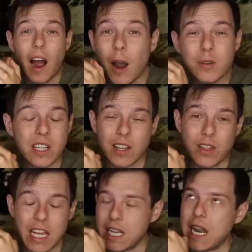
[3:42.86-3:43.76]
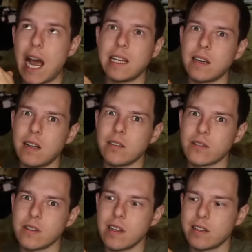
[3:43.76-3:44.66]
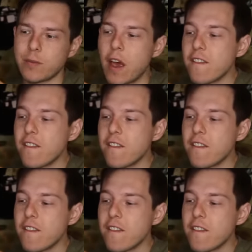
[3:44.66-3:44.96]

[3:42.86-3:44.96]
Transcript: I was like thinking nine dollars. Oh, that's about